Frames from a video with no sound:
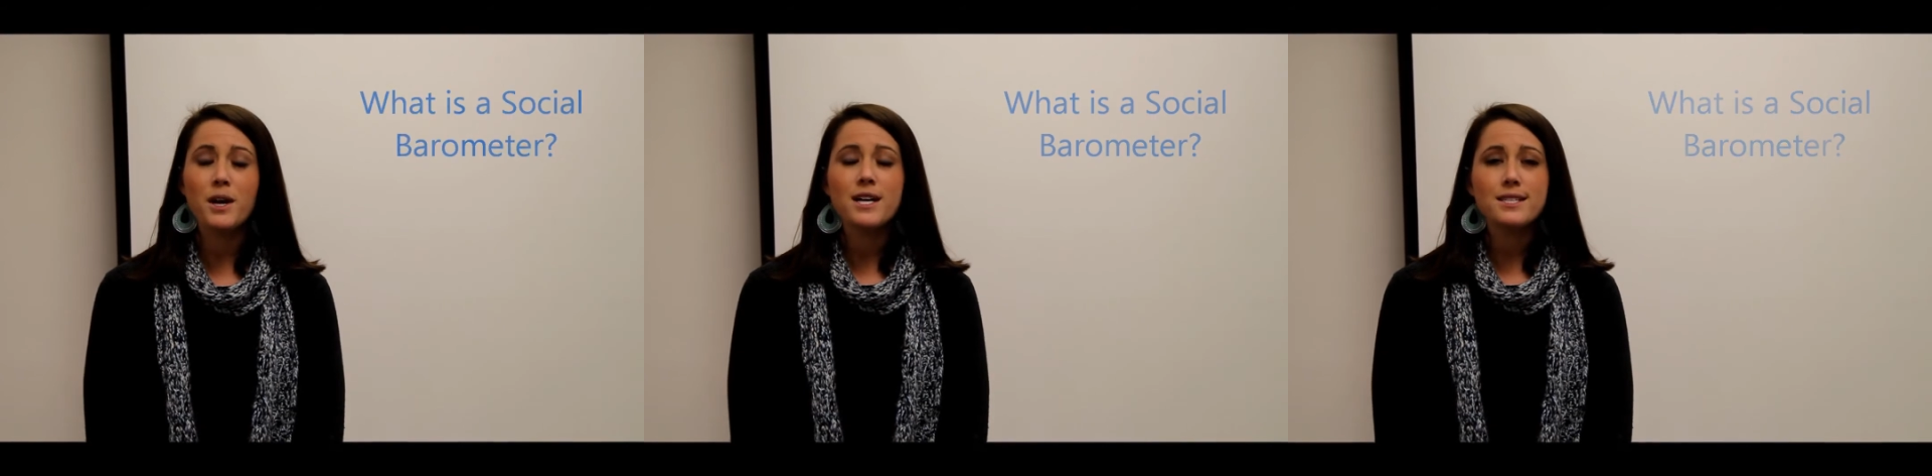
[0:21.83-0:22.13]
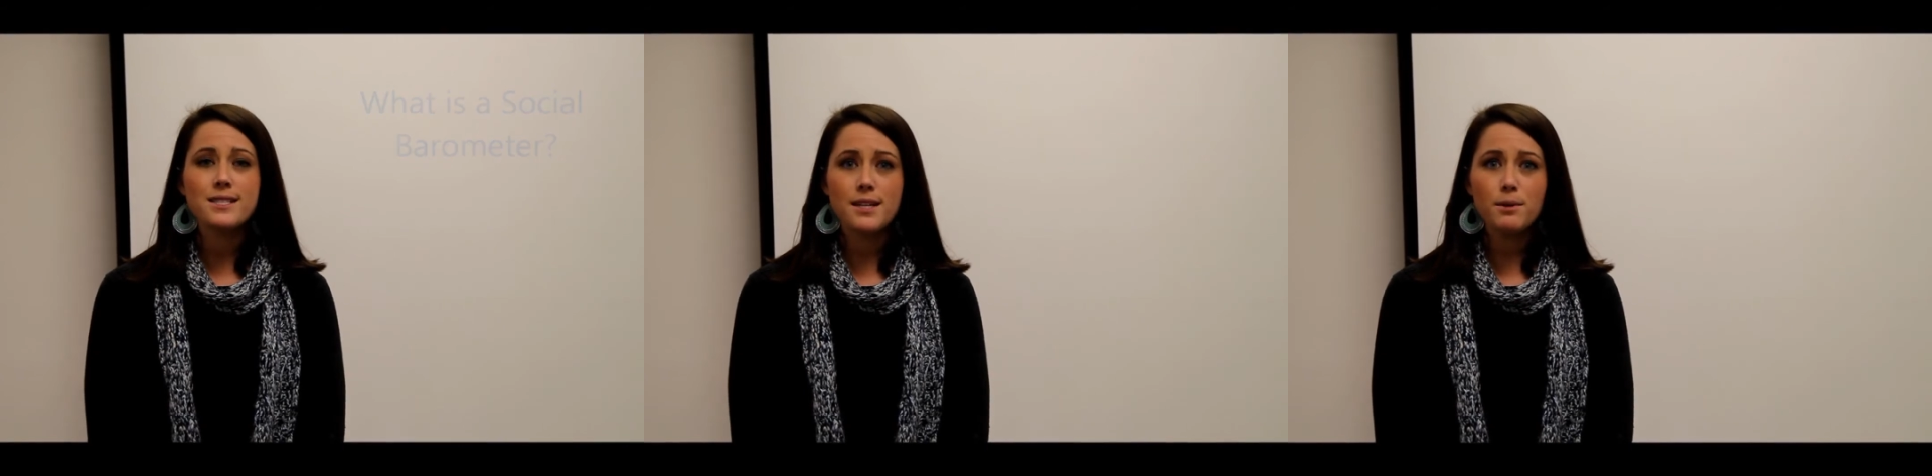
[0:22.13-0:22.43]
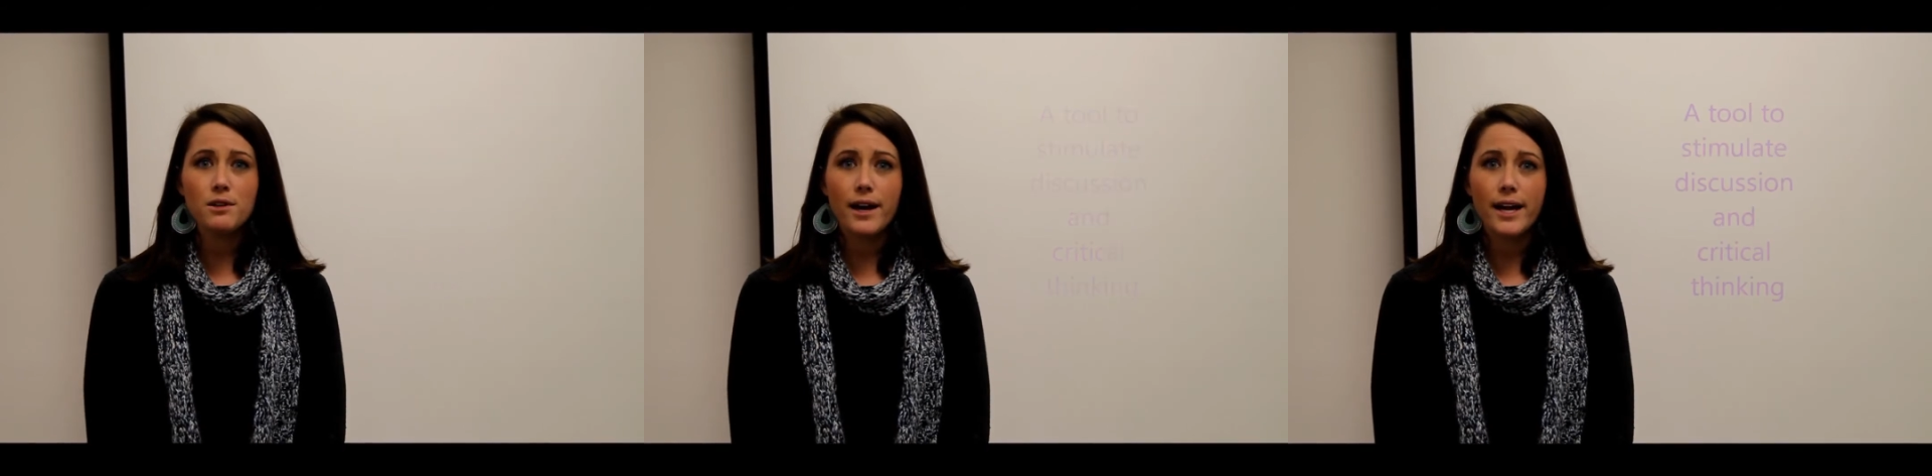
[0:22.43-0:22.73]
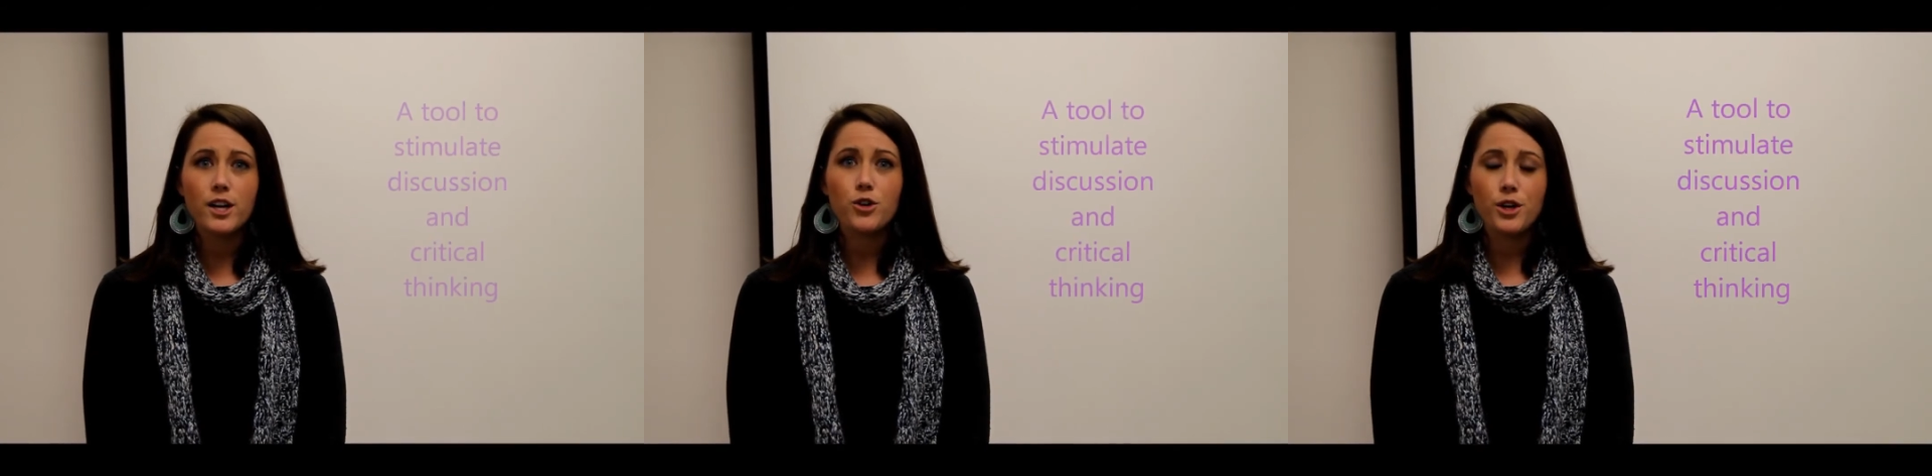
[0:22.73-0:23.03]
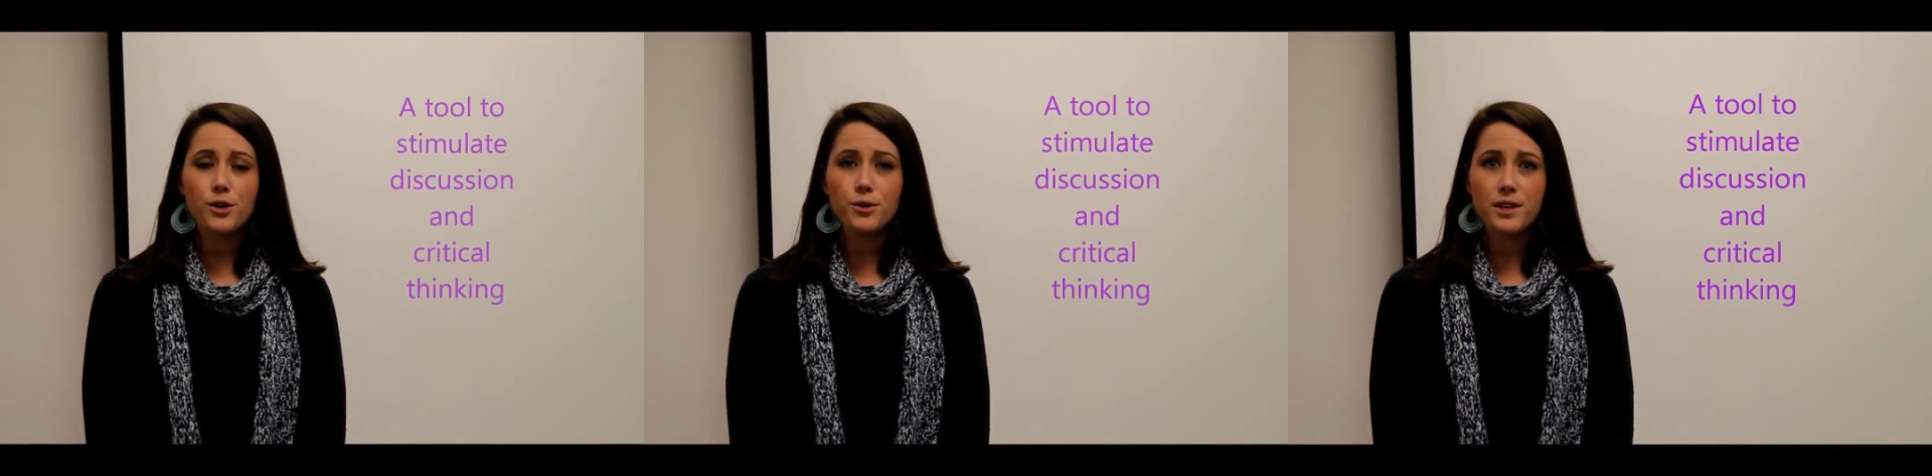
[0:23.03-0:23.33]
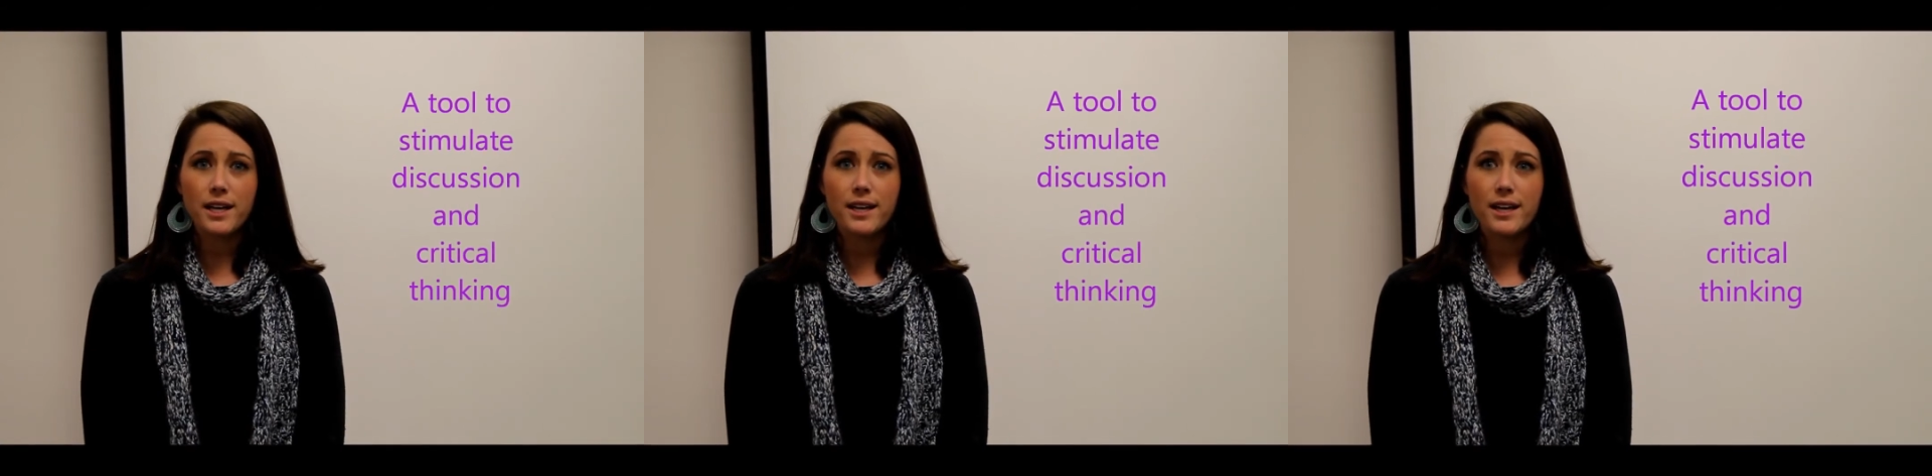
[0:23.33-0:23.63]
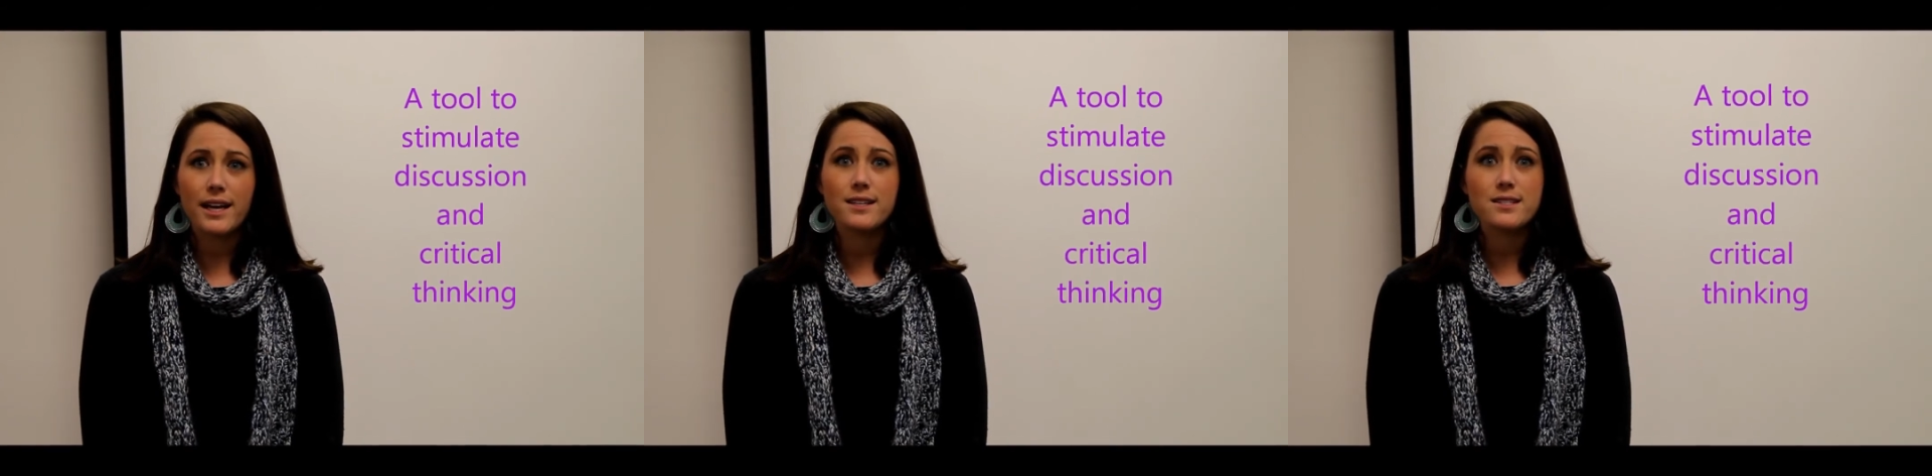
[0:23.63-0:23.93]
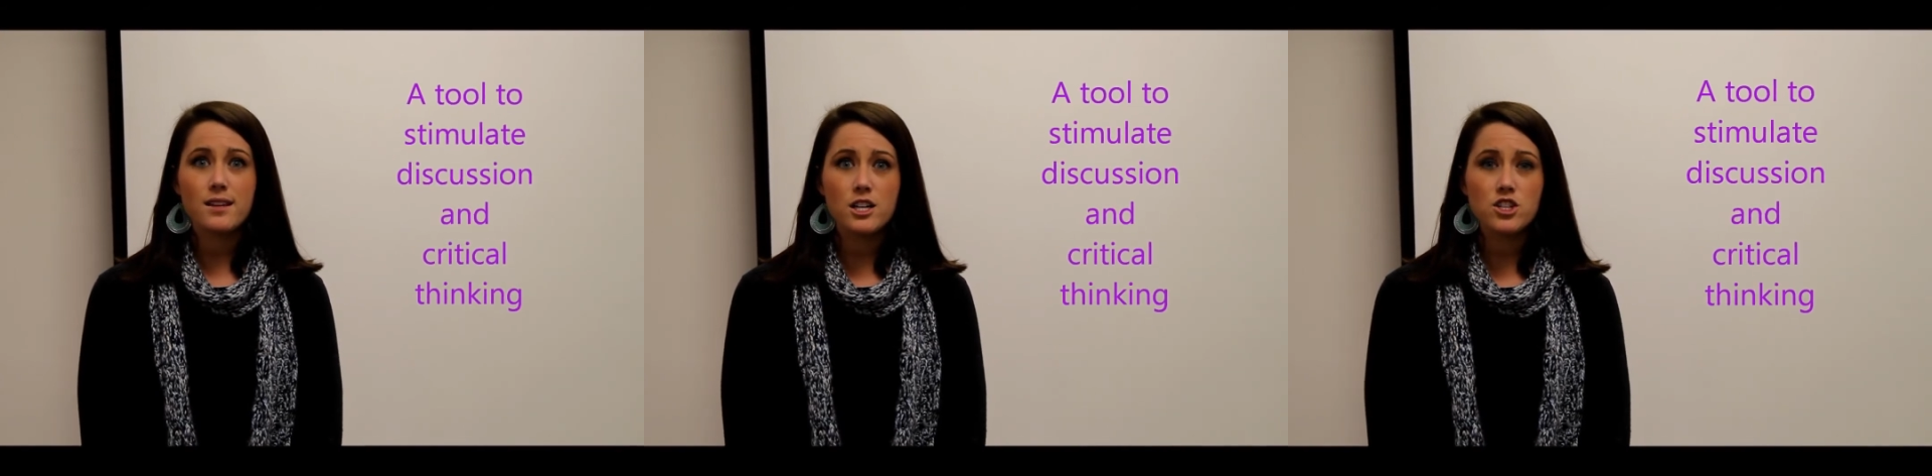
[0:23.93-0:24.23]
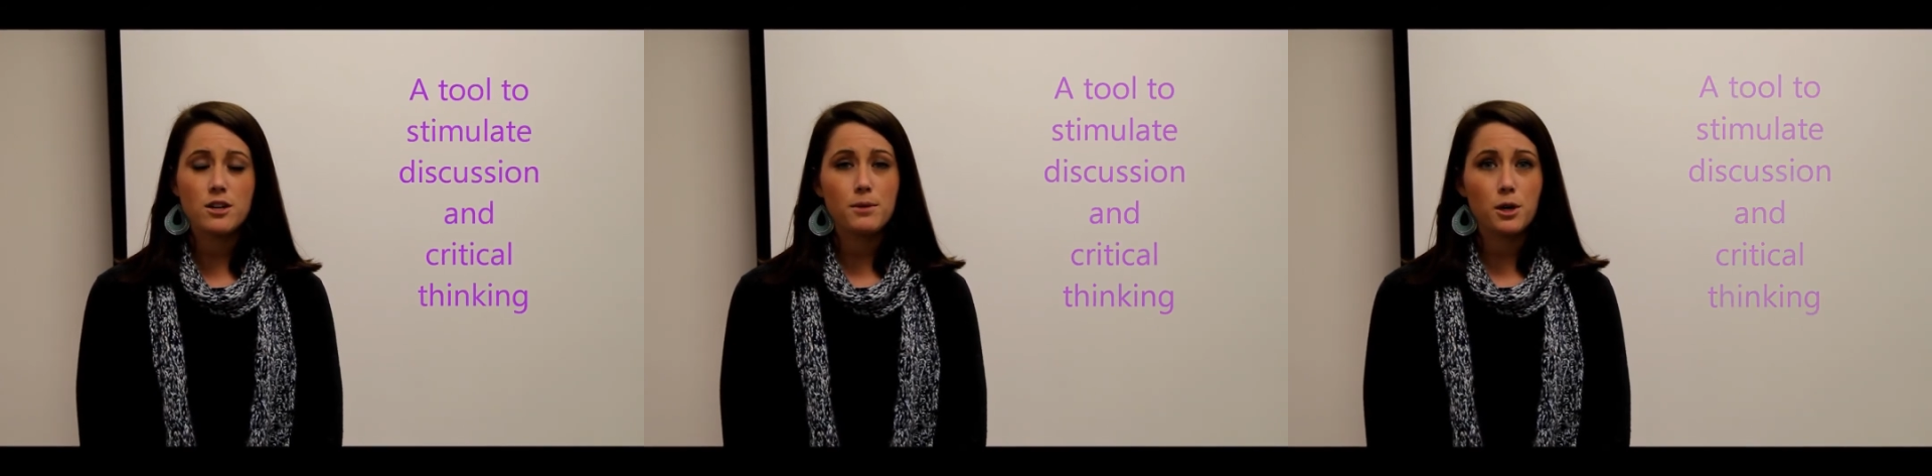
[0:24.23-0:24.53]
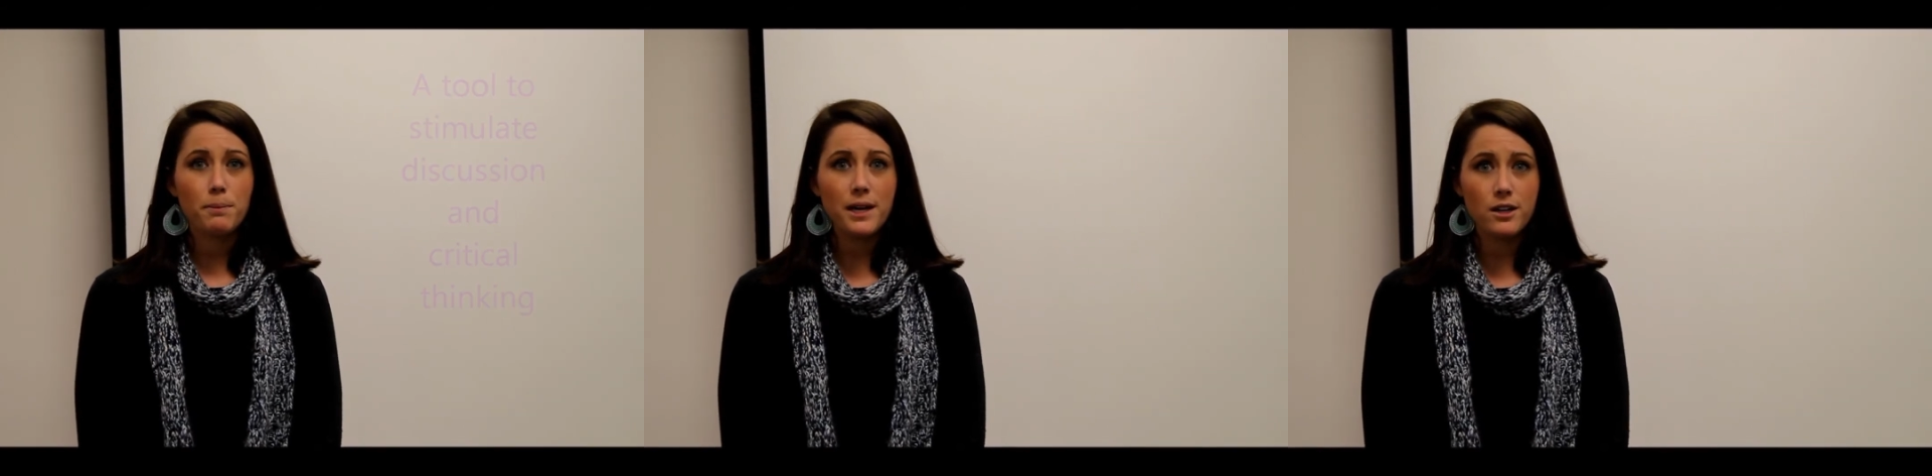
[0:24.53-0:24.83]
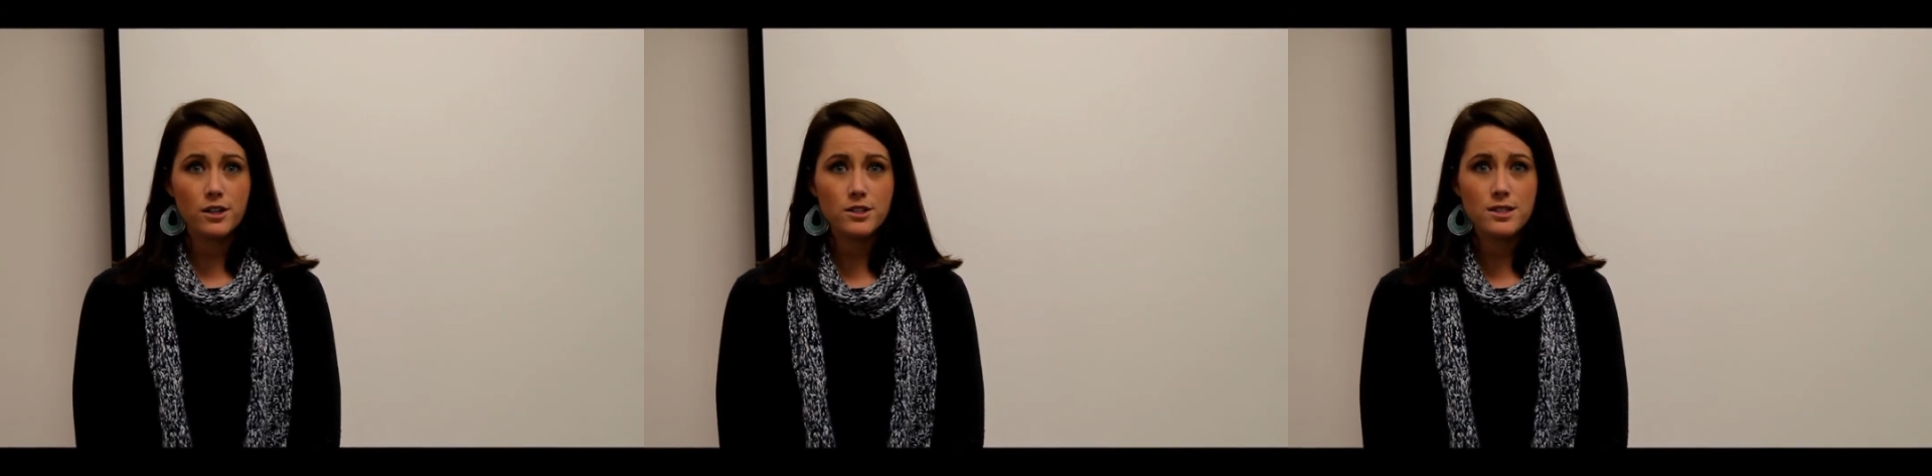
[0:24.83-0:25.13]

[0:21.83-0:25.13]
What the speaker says: to stimulate critical thinking and discussion among peers.